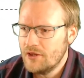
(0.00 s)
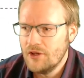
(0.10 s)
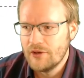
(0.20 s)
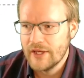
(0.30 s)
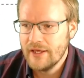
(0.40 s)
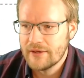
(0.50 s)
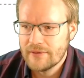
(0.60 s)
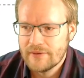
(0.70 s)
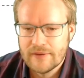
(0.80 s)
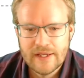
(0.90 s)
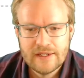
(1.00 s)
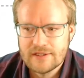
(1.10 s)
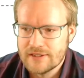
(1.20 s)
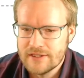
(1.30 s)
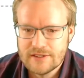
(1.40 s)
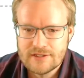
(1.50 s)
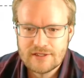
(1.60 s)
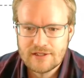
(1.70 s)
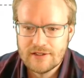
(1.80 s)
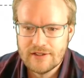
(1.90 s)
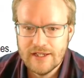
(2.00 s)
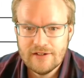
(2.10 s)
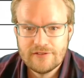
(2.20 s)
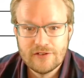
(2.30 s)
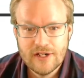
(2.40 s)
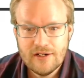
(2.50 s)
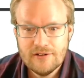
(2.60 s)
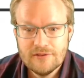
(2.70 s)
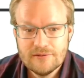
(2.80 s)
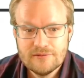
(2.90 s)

Okay, that is that for now.